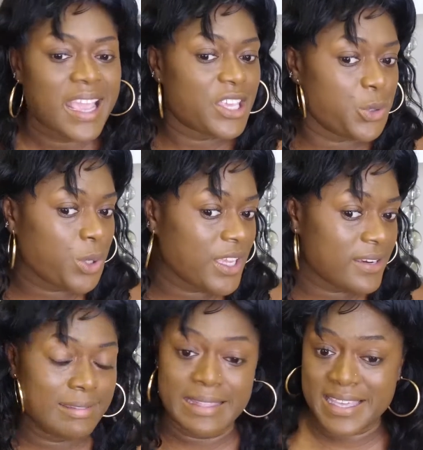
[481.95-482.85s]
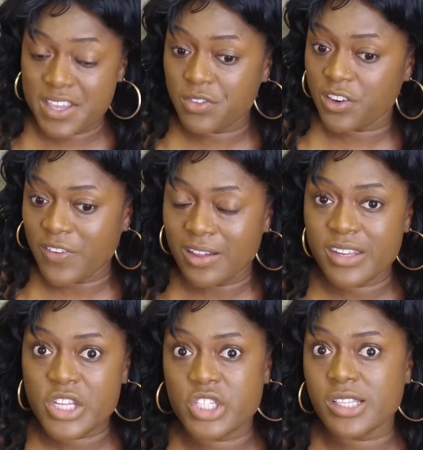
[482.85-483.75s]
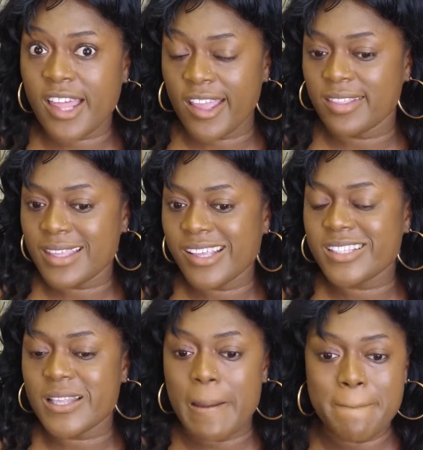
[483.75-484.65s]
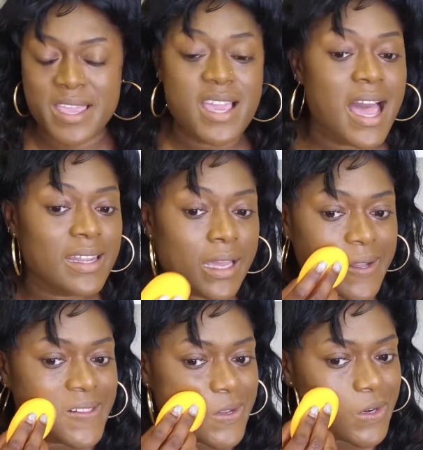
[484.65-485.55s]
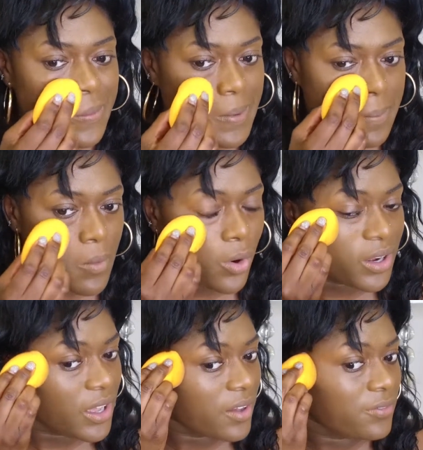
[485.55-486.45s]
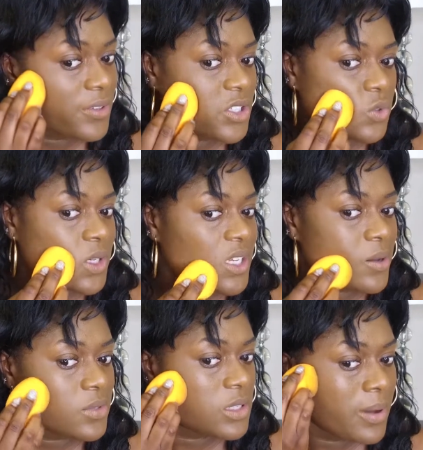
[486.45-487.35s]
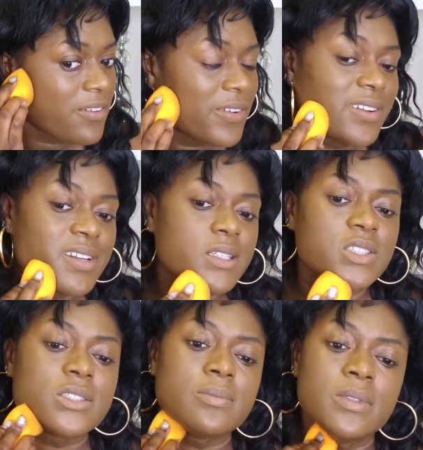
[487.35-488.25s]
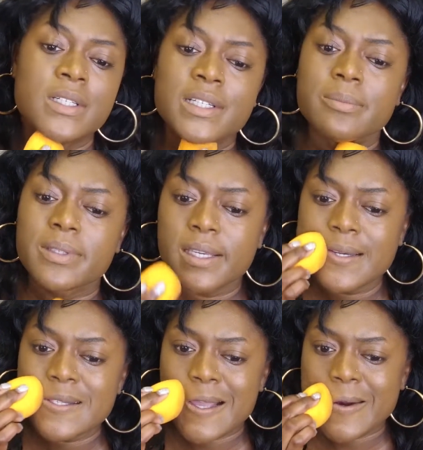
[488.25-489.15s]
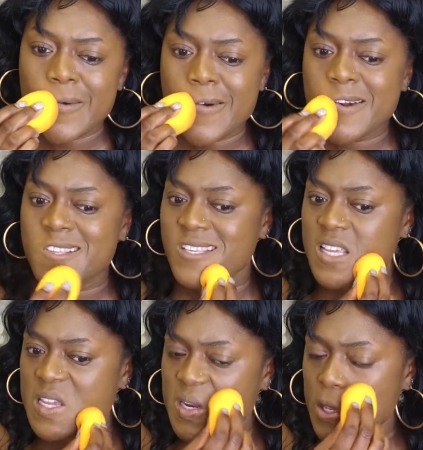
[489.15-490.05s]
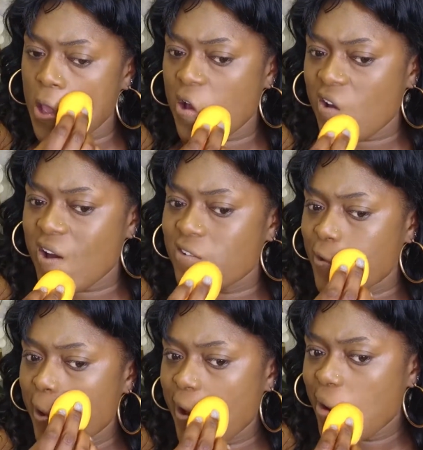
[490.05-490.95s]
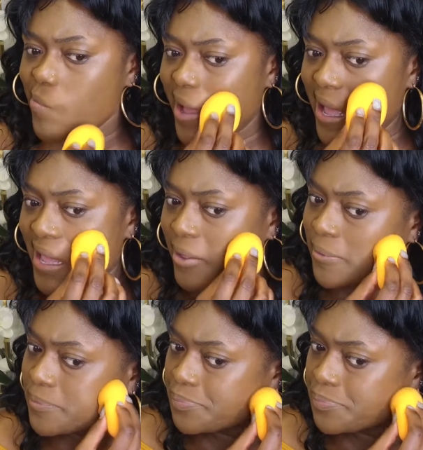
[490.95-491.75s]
you can leave your foundation like this. Me, I like a little bit more coverage when it comes to my foundation because I don't want to see any of my